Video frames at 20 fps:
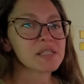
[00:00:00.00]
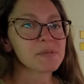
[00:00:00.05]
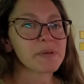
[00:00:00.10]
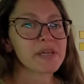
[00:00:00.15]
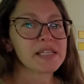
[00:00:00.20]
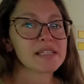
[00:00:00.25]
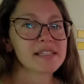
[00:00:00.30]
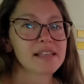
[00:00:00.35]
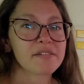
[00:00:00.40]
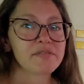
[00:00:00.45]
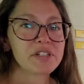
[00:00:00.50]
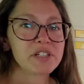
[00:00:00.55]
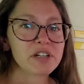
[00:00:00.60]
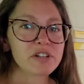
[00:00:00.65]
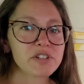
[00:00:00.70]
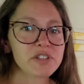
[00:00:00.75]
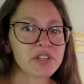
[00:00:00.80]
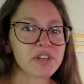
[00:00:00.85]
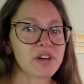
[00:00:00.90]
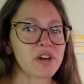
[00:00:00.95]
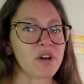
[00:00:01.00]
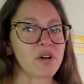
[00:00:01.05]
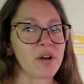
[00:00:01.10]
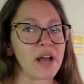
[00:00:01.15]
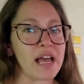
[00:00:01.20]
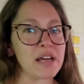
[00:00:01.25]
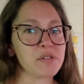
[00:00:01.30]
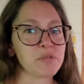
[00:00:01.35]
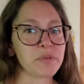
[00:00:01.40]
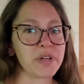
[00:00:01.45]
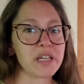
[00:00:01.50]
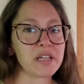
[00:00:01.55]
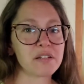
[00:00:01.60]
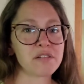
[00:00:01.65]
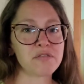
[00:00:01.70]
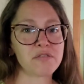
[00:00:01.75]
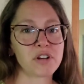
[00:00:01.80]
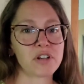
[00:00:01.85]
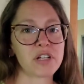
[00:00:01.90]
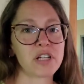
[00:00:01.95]
space 7 years ago, and we
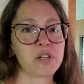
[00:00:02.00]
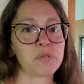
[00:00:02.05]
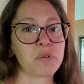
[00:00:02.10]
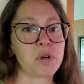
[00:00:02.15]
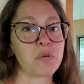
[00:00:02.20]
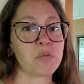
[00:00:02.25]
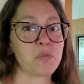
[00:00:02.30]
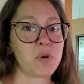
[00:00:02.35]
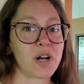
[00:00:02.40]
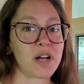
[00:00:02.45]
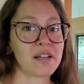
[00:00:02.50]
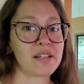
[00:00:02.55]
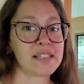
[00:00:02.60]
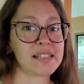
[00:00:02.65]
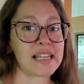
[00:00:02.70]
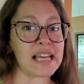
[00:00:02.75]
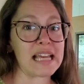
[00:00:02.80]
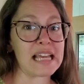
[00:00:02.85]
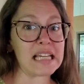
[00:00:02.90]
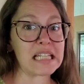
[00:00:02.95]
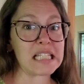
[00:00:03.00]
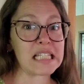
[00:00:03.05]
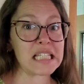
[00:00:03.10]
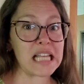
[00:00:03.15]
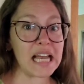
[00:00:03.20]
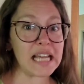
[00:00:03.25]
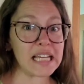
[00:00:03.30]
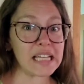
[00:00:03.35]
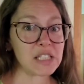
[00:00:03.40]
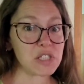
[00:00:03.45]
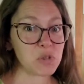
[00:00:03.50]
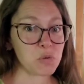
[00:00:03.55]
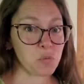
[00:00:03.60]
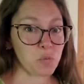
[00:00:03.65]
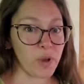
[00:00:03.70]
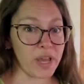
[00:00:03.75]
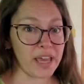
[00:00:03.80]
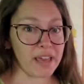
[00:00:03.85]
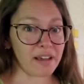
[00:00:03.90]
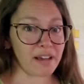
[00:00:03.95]
converted what was a science
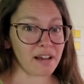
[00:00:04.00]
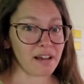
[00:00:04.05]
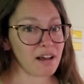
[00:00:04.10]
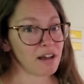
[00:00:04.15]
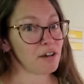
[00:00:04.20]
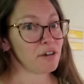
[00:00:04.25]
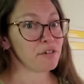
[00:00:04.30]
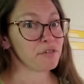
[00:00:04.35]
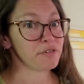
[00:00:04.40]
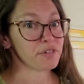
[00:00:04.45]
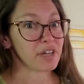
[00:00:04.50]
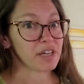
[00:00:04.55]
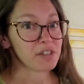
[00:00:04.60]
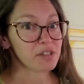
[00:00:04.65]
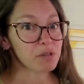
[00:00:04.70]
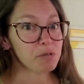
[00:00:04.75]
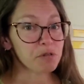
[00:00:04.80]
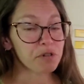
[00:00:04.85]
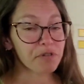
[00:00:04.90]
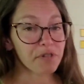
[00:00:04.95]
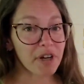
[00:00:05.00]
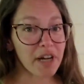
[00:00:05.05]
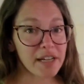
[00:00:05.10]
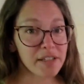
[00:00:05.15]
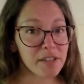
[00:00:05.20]
wing of a school for high